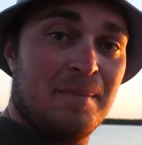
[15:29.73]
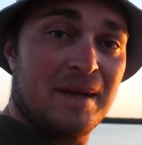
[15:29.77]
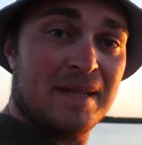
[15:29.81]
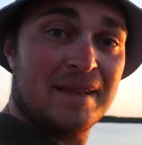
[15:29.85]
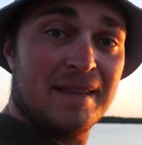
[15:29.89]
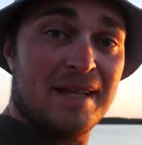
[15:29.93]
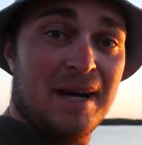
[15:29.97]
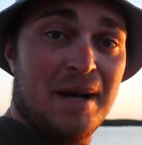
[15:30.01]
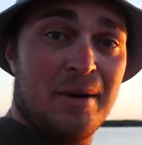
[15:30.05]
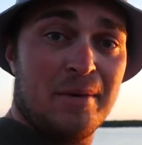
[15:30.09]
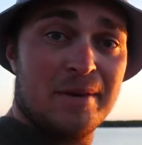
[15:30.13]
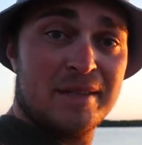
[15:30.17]

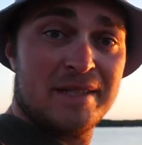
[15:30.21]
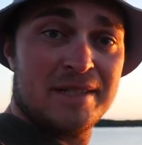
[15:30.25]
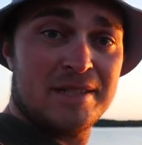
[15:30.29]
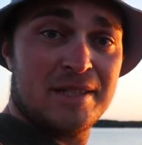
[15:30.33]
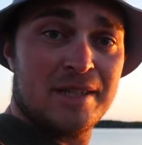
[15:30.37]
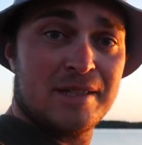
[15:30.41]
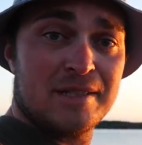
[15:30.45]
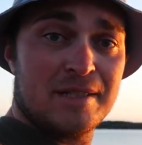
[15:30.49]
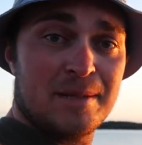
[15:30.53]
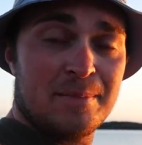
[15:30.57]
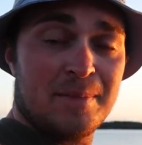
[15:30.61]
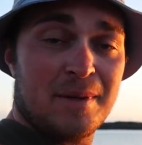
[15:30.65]
But now it's
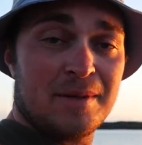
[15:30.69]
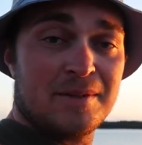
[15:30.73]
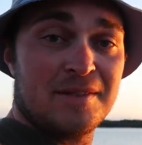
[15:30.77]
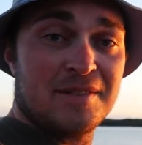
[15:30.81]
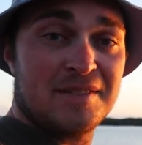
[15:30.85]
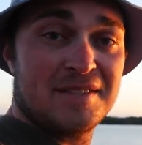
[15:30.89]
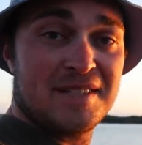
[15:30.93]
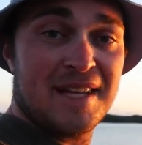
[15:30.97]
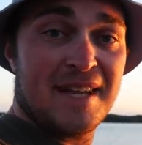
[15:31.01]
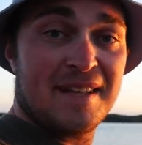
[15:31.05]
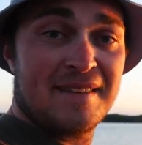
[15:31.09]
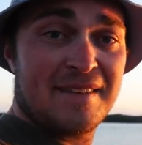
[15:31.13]
just about
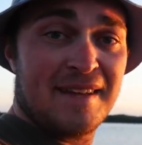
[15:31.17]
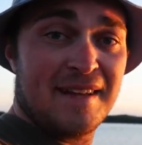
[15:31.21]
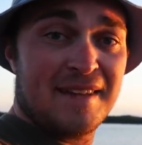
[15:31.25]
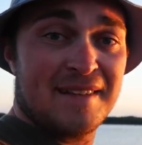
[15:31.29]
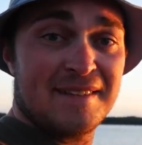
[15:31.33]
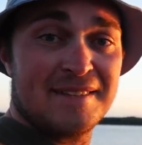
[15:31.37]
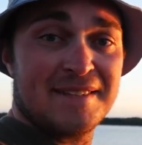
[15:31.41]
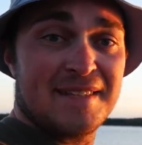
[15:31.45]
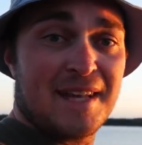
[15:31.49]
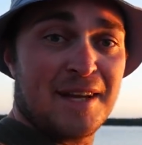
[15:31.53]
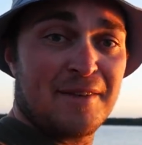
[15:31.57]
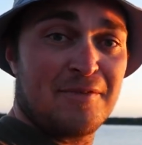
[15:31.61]
to set and
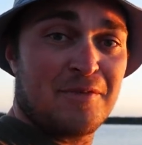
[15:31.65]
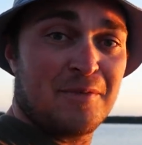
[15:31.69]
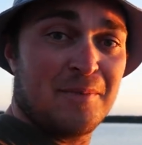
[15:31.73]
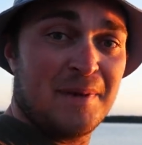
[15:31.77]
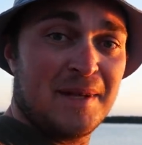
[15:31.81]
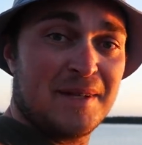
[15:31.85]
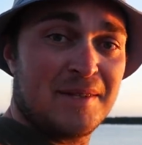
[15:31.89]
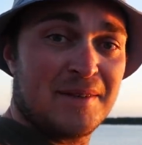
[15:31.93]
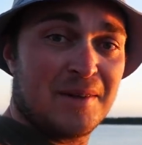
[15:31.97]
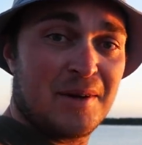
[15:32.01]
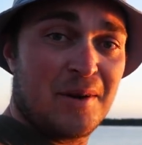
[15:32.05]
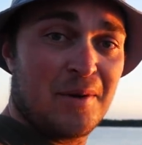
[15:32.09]
it's time for
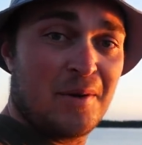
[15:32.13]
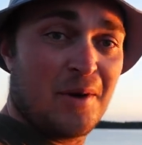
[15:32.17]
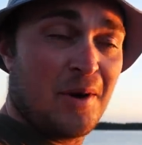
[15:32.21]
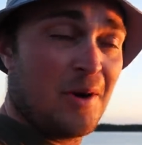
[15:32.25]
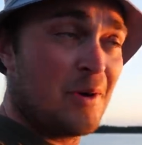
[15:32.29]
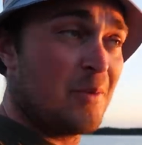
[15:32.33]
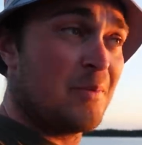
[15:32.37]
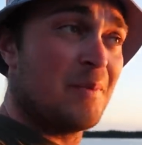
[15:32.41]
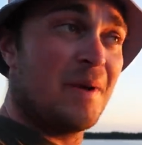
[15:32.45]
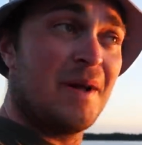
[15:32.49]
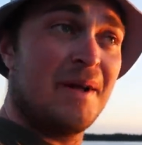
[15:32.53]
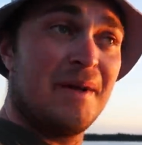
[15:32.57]
me to go
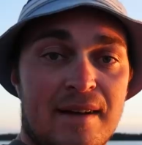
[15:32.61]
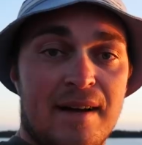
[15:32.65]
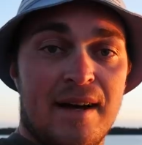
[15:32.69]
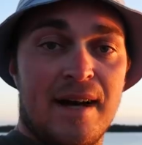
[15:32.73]
home.